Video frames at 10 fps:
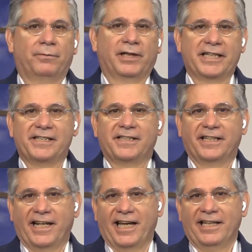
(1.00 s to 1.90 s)
released
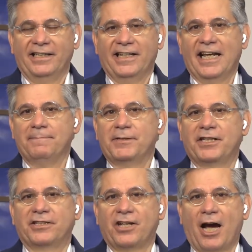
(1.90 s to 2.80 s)
today names
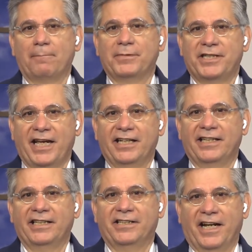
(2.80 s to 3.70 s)
the top 10
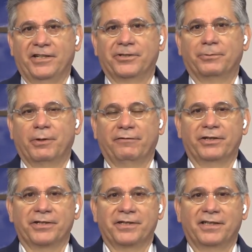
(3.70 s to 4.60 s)
endangered
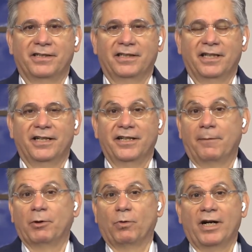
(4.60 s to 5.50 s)
rivers.
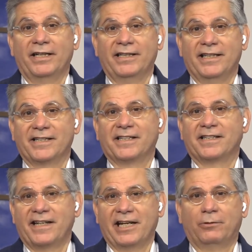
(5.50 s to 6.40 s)
Number one is the
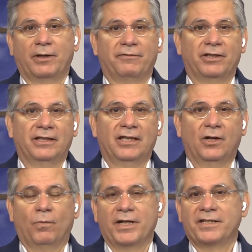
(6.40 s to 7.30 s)
Snake River,
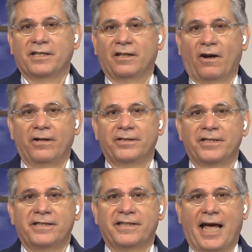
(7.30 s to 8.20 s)
once the
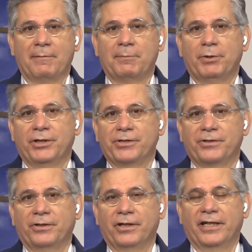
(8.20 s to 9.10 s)
largest salmon
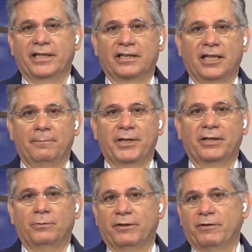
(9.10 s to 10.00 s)
producer in the Columbia
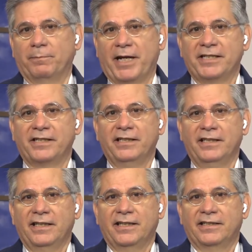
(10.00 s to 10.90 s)
River Basin.
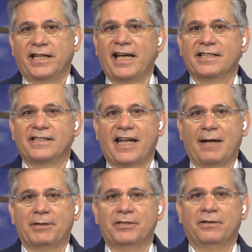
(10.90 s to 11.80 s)
Today, its
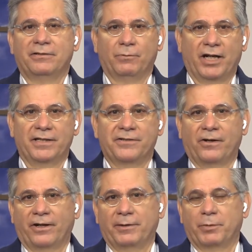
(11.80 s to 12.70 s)
salmon runs
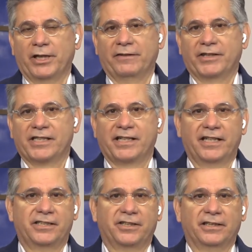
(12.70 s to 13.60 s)
are on the brink of
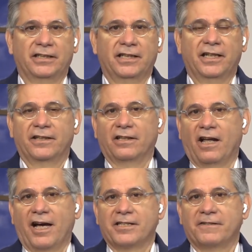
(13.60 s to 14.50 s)
extinction. The
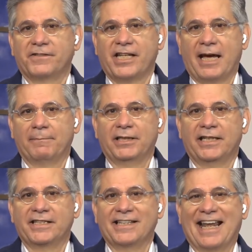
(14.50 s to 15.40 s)
loss of salmon
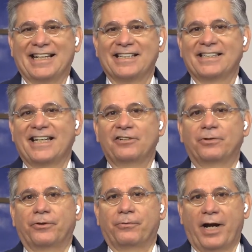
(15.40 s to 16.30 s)
is an
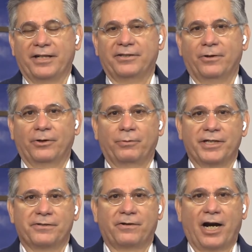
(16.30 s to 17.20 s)
existential threat to
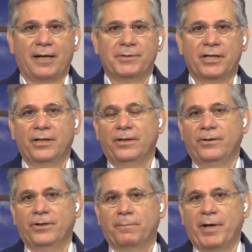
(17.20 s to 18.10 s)
Northwest tribes
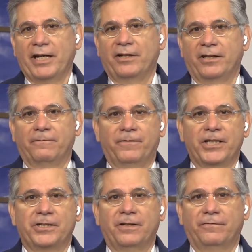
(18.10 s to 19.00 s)
who depend on the
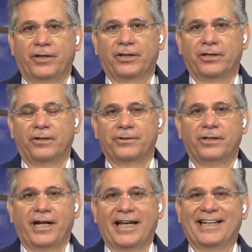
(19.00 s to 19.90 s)
fish for their
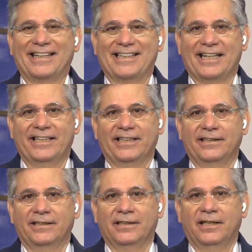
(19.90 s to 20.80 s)
culture and identity.
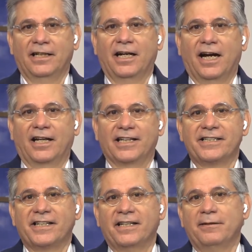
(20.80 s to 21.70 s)

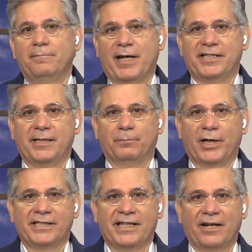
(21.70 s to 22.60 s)
Alyssa Macy
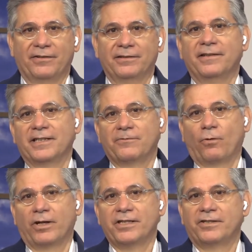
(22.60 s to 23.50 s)
breaks down this
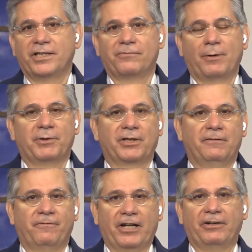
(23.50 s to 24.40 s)
for us. She's from the
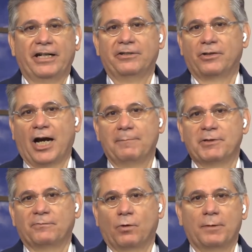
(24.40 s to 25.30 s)
Confederated Tribes
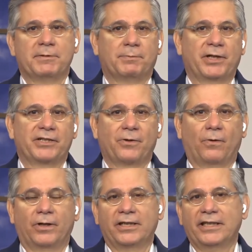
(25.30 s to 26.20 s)
of Warm Springs,
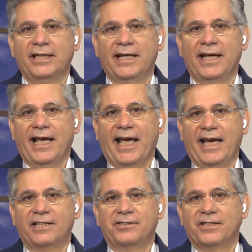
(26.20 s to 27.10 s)
Oregon,
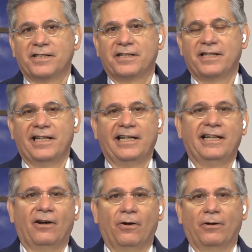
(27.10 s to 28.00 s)
and she's the
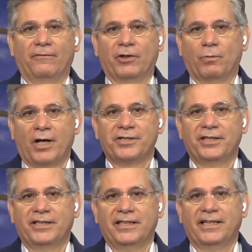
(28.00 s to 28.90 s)
CEO of the
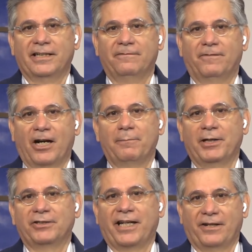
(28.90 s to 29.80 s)
Washington
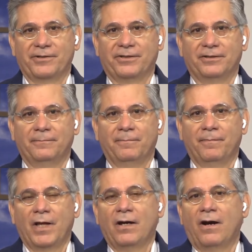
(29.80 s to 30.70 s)
Environmental Council.
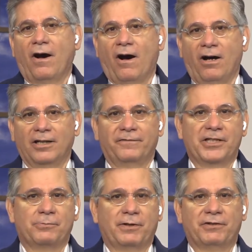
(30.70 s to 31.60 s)
All of
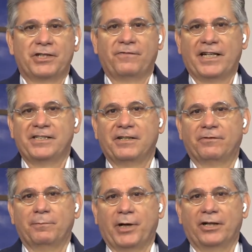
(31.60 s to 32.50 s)
these rivers face
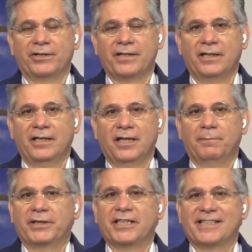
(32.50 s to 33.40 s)
different perils,
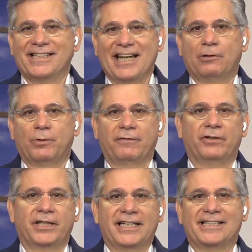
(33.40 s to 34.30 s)
but the Snake
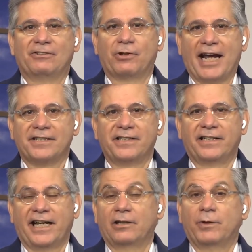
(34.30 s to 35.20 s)
River needs
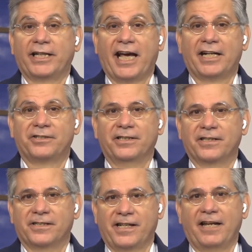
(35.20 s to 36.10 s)
drastic and quick action
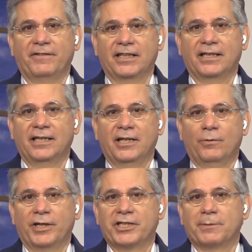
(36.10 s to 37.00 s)
to save it,
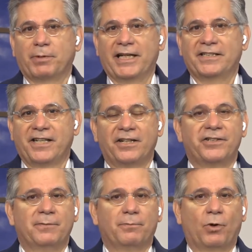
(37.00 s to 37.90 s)
which has played such
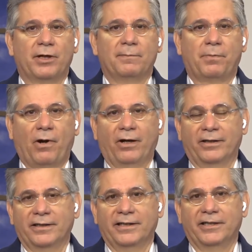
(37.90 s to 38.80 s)
an important part
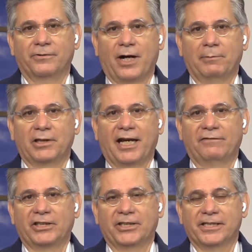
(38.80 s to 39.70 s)
in tribal
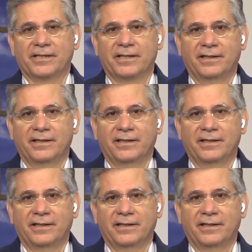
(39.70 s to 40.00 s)
livelihoods.